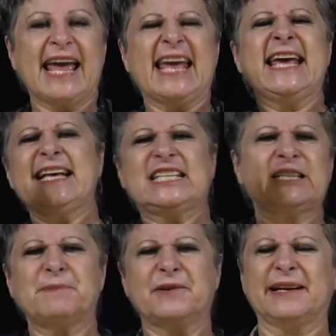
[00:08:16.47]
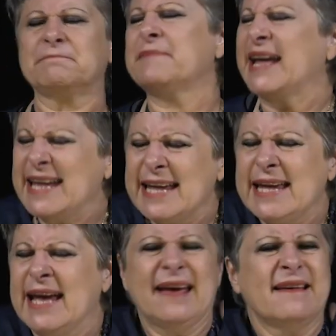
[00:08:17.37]
His spirit,
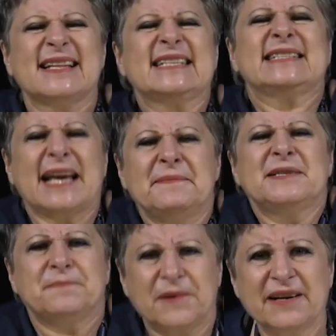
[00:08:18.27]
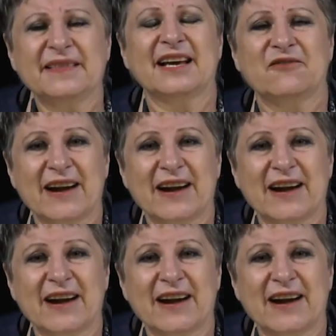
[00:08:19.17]
may the same spirit that